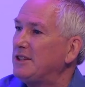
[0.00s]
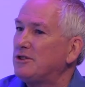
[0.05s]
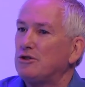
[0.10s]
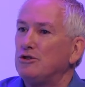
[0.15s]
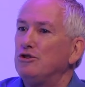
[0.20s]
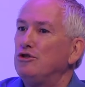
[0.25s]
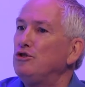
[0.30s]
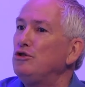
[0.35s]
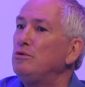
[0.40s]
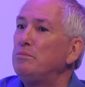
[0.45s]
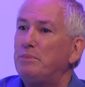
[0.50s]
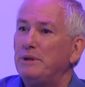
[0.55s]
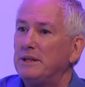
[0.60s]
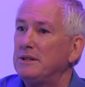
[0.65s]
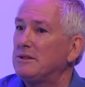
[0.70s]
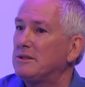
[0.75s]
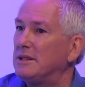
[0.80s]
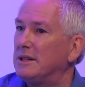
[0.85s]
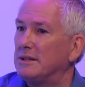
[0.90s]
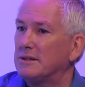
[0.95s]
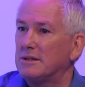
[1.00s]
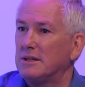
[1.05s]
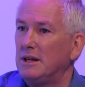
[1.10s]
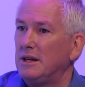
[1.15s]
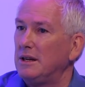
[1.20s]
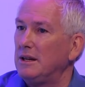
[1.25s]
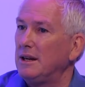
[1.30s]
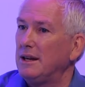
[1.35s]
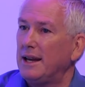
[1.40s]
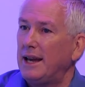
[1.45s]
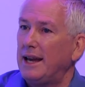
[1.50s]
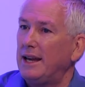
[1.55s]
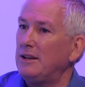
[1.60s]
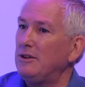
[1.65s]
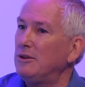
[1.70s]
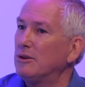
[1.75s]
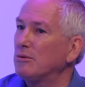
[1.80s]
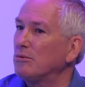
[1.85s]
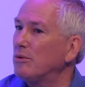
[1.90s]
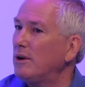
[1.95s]
It's new business.
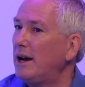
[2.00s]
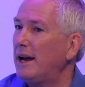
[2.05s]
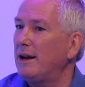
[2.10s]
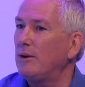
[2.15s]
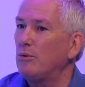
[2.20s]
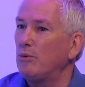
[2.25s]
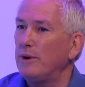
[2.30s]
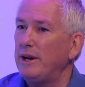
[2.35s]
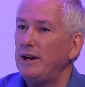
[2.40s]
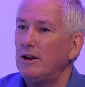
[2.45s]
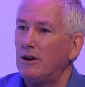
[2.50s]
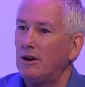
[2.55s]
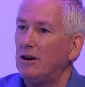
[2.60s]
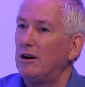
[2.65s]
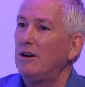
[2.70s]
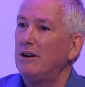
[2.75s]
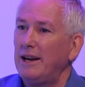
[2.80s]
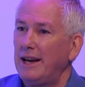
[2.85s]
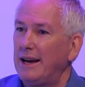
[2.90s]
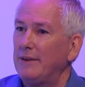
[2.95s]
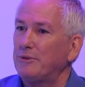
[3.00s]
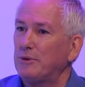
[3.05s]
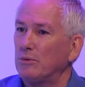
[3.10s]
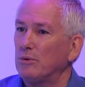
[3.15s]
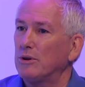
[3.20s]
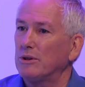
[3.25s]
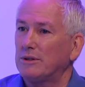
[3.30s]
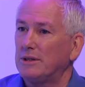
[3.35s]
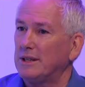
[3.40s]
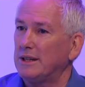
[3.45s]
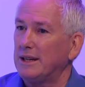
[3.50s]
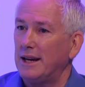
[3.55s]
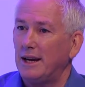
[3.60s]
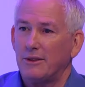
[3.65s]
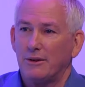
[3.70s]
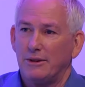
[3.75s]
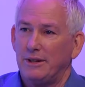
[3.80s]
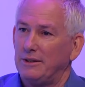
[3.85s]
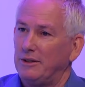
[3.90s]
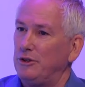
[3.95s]
And you're right, we all have to work
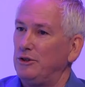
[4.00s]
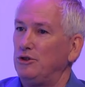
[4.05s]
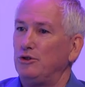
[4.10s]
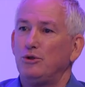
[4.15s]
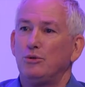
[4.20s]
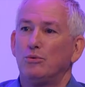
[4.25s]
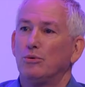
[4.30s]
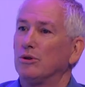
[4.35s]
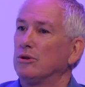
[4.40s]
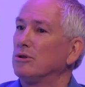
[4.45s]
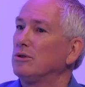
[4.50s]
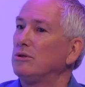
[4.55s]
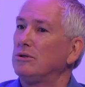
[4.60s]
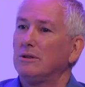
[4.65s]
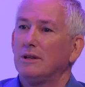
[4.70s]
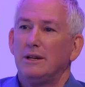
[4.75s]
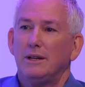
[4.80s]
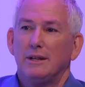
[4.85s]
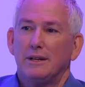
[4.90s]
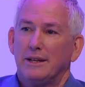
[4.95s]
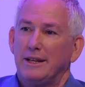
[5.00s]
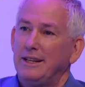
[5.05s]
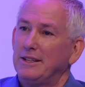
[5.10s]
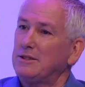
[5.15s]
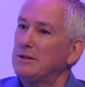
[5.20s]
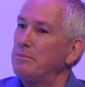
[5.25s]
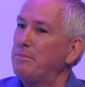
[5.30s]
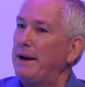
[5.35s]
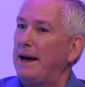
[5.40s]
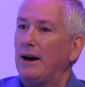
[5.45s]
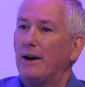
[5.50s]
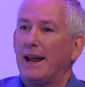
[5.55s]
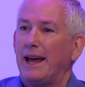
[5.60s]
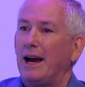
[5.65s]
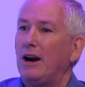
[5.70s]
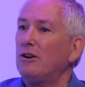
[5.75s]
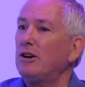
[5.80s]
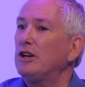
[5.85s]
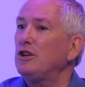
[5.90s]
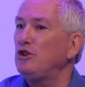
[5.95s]
together. In the new world, it's about
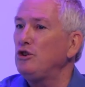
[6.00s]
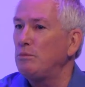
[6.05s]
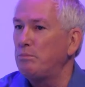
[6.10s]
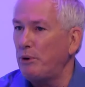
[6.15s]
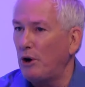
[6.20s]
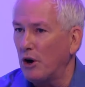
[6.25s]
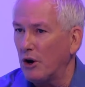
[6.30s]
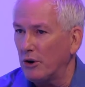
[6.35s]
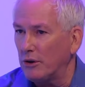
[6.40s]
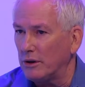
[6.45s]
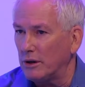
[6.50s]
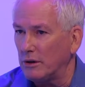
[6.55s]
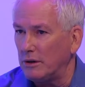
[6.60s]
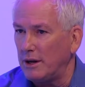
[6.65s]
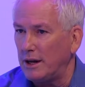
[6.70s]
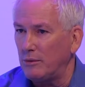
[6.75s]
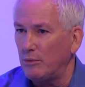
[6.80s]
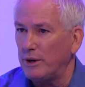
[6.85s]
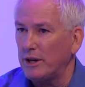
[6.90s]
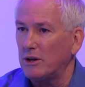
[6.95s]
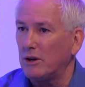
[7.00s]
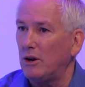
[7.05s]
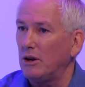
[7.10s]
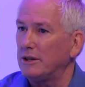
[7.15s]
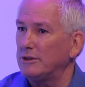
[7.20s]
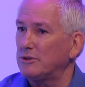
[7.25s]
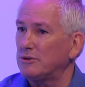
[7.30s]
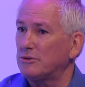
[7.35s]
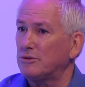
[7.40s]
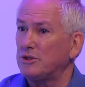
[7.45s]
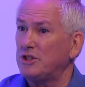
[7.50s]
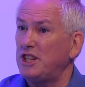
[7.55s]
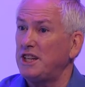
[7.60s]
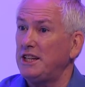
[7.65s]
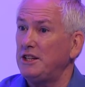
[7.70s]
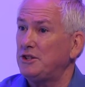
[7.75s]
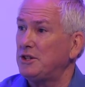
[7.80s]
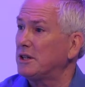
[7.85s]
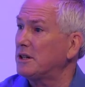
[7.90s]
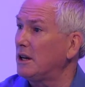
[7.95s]
how can you partner, and we call it
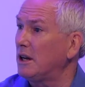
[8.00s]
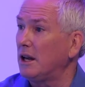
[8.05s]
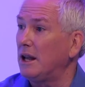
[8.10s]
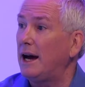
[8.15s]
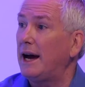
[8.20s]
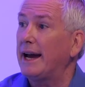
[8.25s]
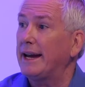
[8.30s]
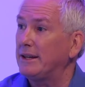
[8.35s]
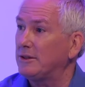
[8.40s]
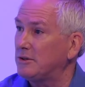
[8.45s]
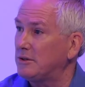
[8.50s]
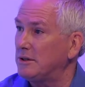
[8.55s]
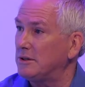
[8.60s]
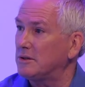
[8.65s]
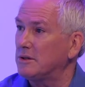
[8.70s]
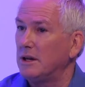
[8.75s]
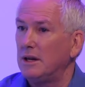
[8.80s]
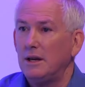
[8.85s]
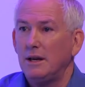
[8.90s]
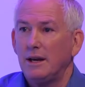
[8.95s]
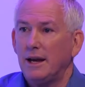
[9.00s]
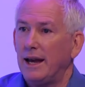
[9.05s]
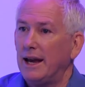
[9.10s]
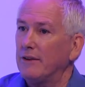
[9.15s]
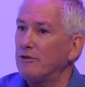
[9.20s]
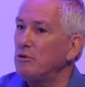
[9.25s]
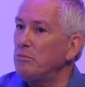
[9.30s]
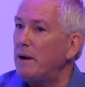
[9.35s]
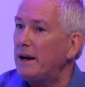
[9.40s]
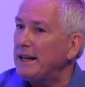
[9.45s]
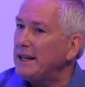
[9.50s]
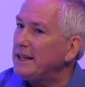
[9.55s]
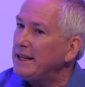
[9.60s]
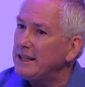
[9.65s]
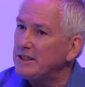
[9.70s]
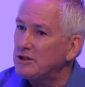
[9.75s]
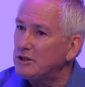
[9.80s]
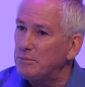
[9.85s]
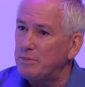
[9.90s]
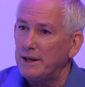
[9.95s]
strategic alliances. Everybody
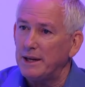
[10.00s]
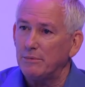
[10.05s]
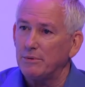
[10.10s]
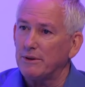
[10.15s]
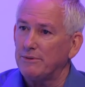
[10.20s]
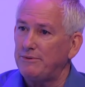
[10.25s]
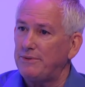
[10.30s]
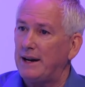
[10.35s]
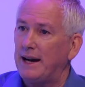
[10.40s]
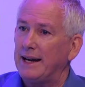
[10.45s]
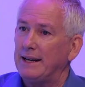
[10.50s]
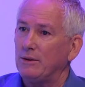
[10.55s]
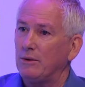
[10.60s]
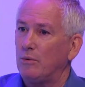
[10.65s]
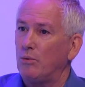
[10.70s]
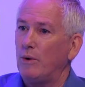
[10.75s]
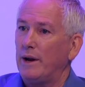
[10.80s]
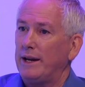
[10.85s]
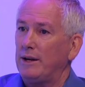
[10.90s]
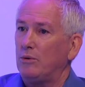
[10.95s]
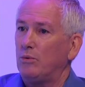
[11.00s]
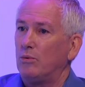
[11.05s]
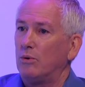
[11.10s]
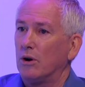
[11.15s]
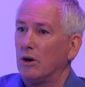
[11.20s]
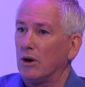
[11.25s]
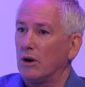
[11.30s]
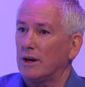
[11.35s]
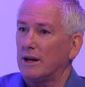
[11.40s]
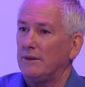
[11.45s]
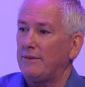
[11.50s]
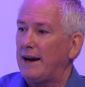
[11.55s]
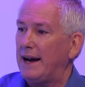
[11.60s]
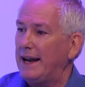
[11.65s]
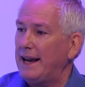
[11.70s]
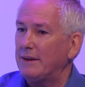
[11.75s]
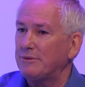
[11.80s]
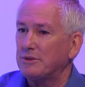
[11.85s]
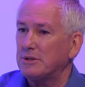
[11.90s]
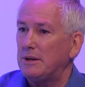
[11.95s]
needs to be able to find a way to work. If I
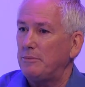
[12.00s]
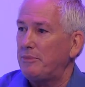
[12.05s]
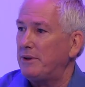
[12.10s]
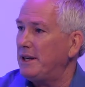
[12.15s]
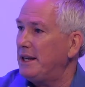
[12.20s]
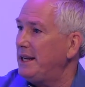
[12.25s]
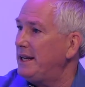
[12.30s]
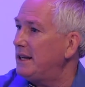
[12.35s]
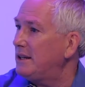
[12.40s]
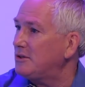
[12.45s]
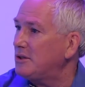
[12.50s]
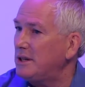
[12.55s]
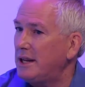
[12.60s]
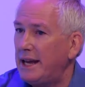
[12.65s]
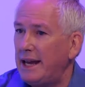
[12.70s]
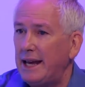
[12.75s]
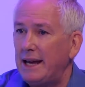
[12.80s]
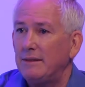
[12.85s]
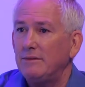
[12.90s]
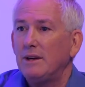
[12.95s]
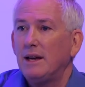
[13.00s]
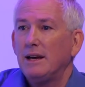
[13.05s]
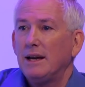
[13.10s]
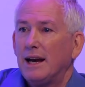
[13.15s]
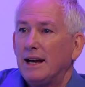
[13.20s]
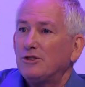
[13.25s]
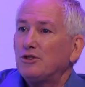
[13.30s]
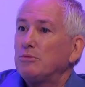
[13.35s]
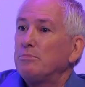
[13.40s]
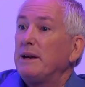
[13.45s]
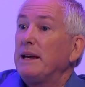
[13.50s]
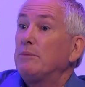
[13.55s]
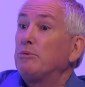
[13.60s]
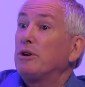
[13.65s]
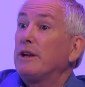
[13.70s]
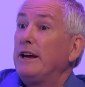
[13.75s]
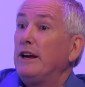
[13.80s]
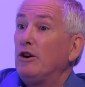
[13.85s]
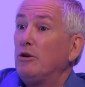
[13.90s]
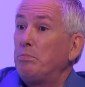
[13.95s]
have something he doesn't have, I should be able
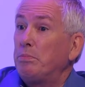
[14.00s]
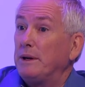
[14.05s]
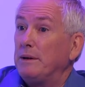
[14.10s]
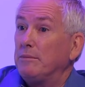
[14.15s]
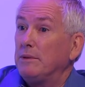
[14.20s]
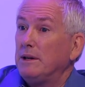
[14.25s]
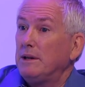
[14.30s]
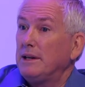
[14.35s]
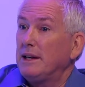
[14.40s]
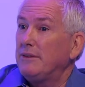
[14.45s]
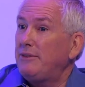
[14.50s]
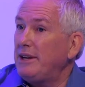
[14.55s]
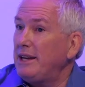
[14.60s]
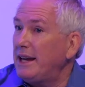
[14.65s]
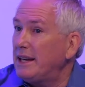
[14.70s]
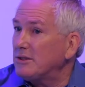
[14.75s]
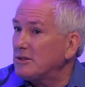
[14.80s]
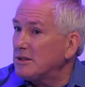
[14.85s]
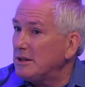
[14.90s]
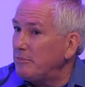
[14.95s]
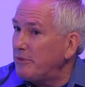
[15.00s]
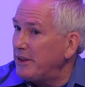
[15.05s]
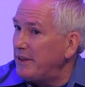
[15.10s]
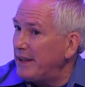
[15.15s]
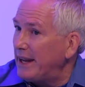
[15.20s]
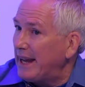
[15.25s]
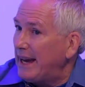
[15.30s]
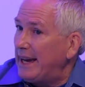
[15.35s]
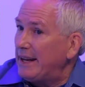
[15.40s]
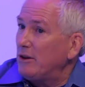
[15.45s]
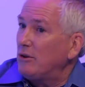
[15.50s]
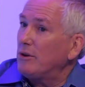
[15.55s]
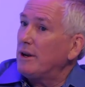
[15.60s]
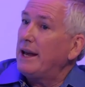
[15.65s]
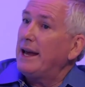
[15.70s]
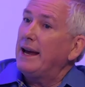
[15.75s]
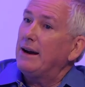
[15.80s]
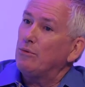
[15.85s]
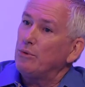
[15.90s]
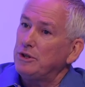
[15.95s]
to help him. If he has something that I don't
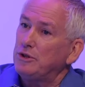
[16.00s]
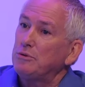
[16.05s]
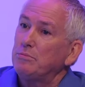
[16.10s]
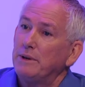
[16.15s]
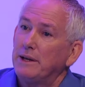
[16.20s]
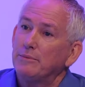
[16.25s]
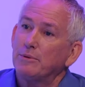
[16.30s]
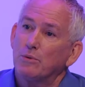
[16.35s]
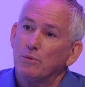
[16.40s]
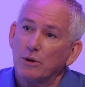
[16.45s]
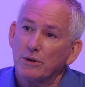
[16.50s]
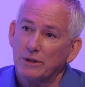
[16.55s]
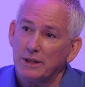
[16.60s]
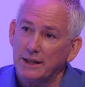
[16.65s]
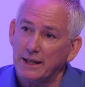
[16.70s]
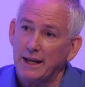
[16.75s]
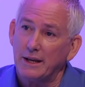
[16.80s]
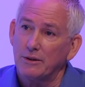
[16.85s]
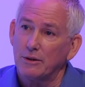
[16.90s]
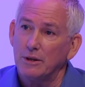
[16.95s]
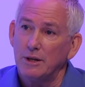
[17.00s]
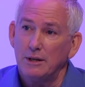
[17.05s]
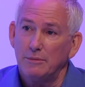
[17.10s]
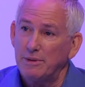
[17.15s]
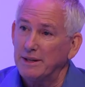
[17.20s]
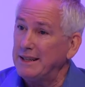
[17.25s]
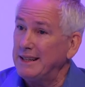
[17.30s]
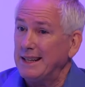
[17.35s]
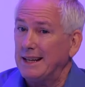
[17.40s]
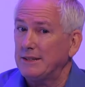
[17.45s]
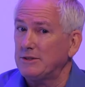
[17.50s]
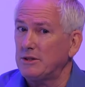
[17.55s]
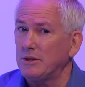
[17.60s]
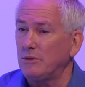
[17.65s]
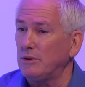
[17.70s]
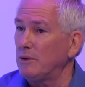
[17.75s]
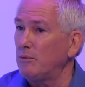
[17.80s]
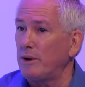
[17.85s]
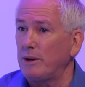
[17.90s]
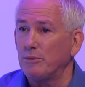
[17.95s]
have, we should be able to work together. But I think that's the
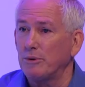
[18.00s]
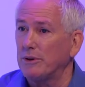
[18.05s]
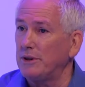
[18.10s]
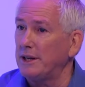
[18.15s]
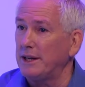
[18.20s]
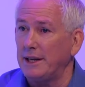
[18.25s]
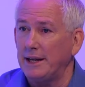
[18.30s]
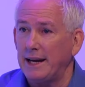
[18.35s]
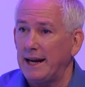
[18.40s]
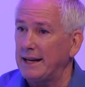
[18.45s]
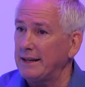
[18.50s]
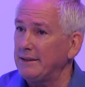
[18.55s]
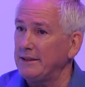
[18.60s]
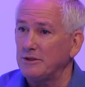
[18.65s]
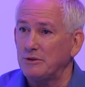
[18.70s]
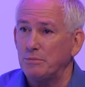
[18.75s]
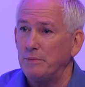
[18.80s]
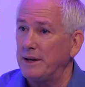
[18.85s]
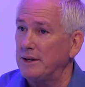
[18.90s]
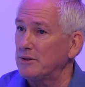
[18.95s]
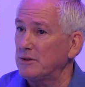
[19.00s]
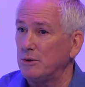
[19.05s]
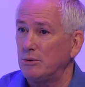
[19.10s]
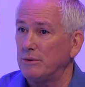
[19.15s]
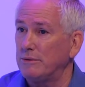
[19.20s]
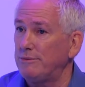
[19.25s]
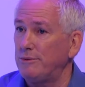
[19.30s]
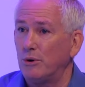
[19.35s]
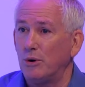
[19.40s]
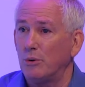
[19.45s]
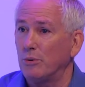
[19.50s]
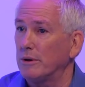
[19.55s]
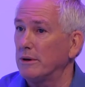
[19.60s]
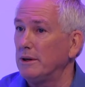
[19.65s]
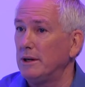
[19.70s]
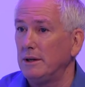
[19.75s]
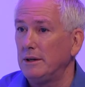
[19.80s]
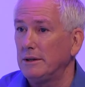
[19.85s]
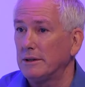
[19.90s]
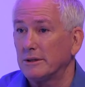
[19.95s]
only way we're going to get out of this mess going forward,
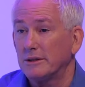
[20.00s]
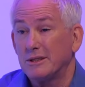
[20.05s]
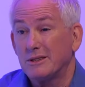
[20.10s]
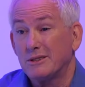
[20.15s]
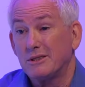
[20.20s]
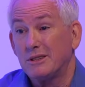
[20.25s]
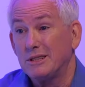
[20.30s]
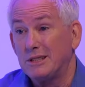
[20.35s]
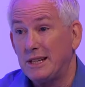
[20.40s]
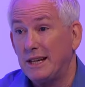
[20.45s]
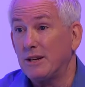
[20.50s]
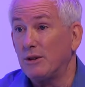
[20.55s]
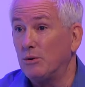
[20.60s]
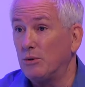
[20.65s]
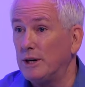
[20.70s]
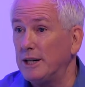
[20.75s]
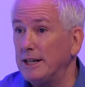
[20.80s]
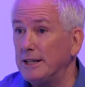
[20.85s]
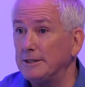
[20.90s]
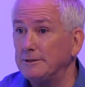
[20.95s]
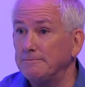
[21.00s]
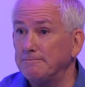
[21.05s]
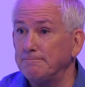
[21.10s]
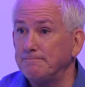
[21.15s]
because it's going to take a while.